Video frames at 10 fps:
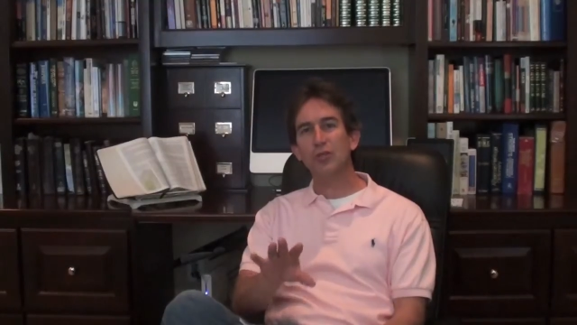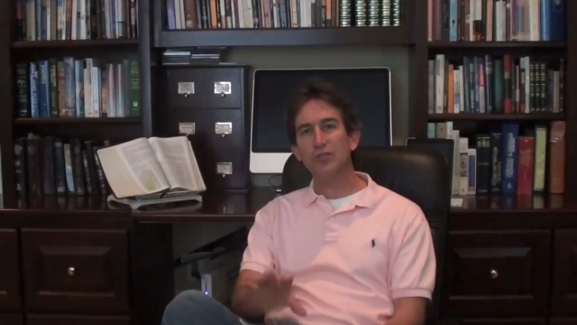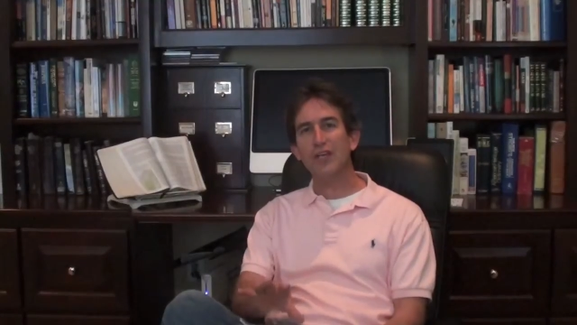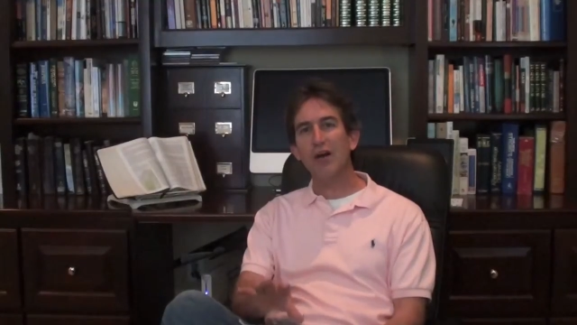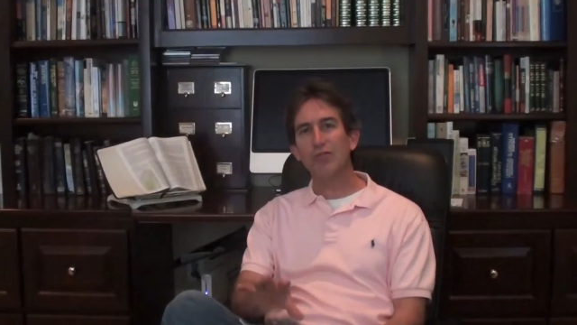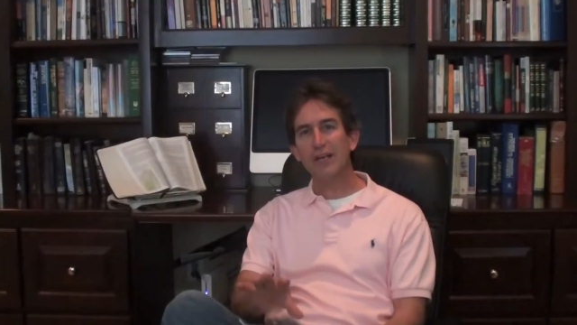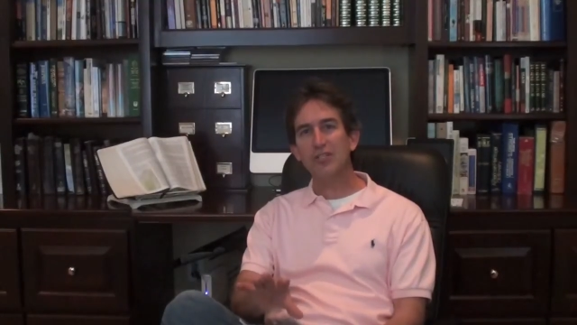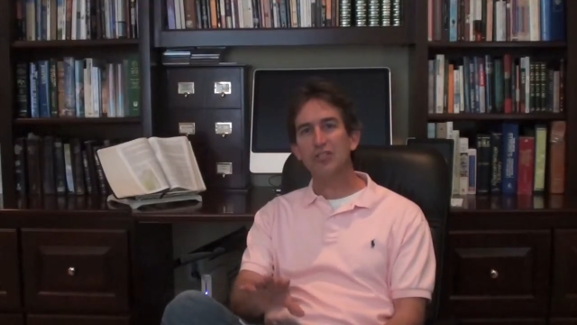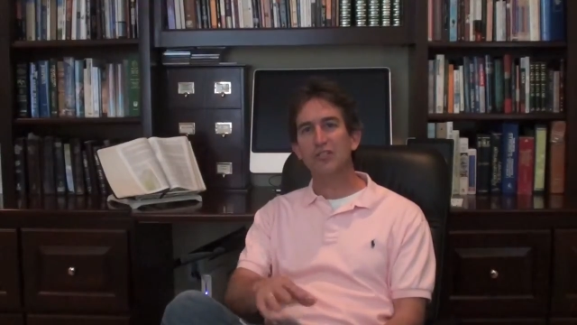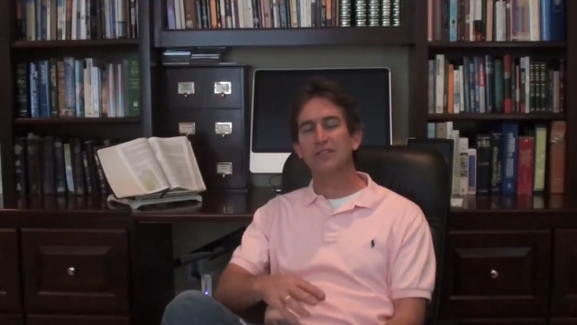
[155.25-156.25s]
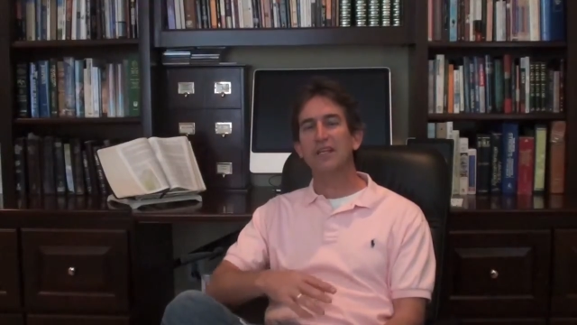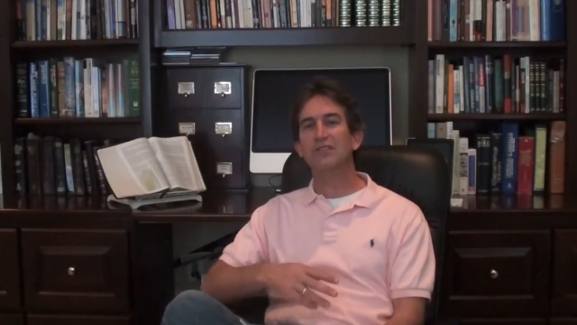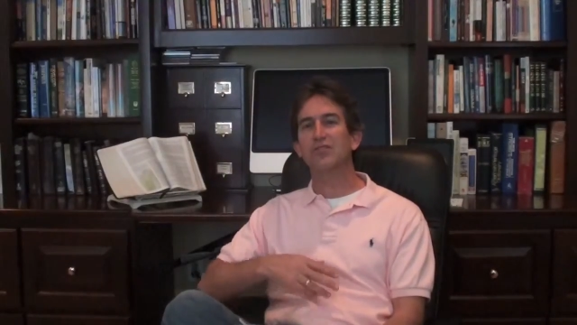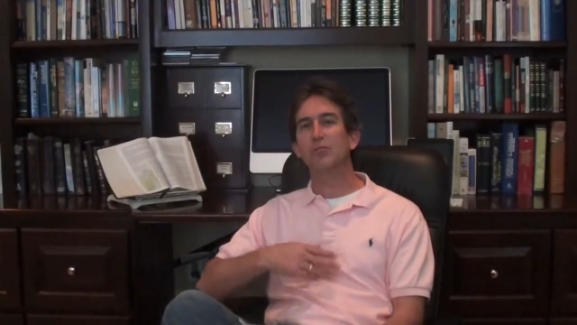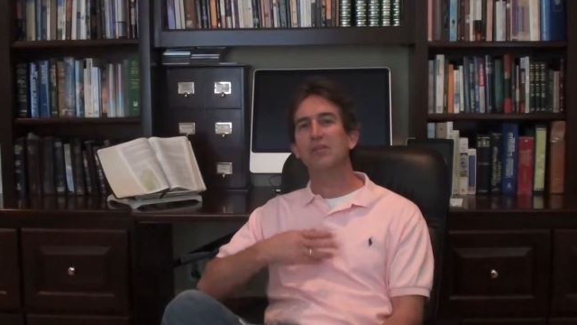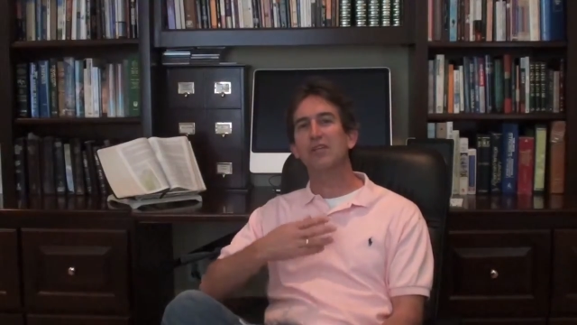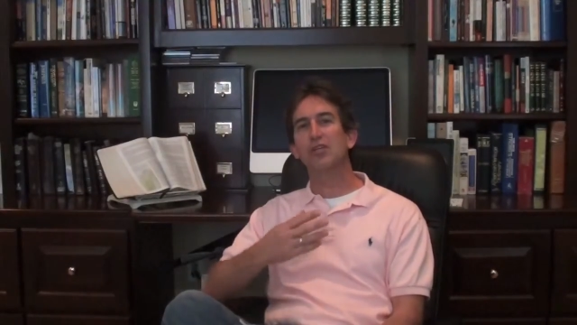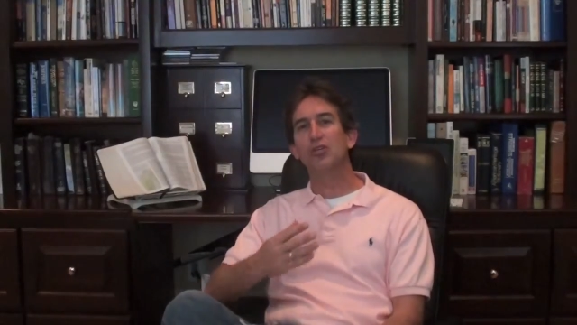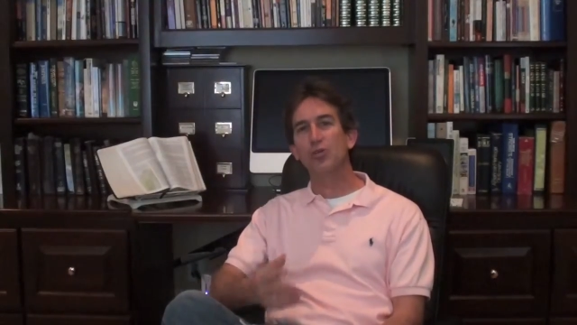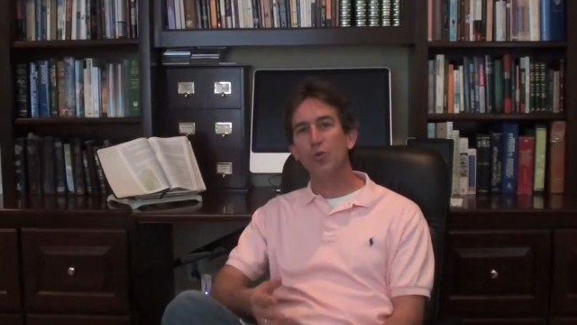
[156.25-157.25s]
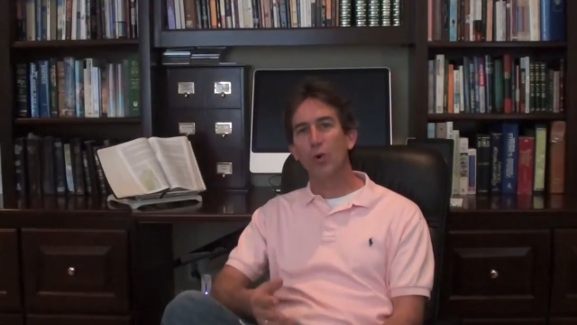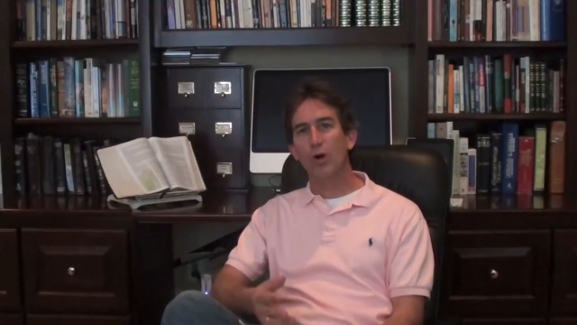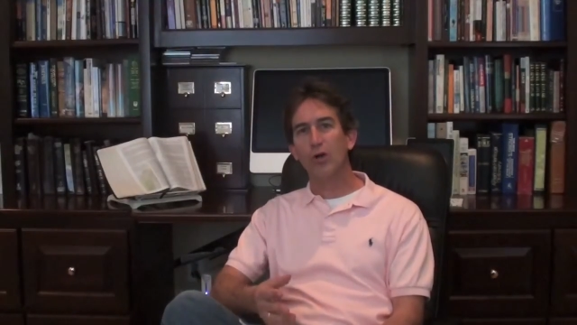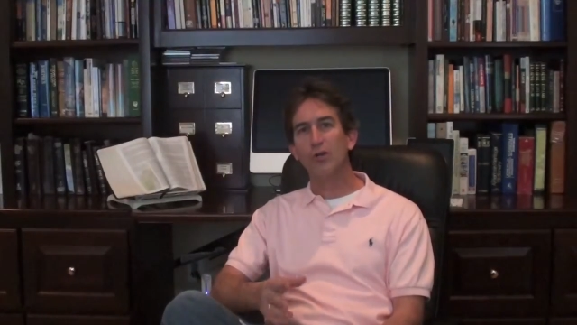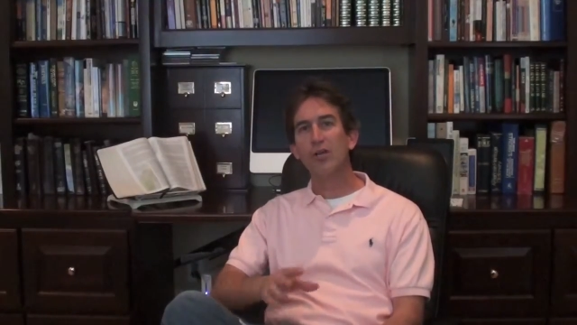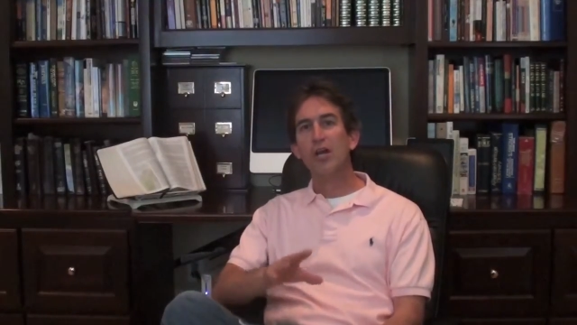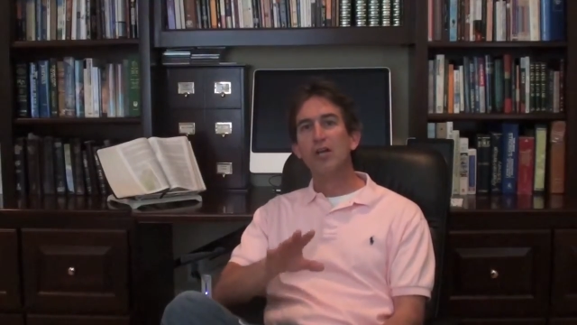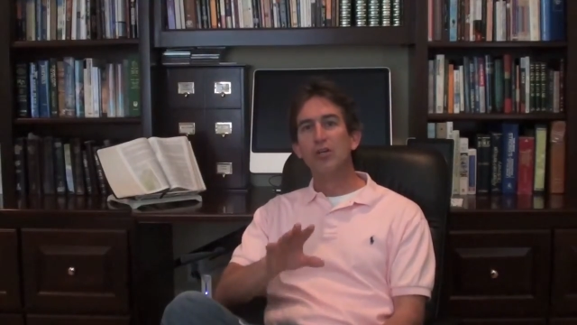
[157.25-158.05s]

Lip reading: Your salvation is not something that you earned.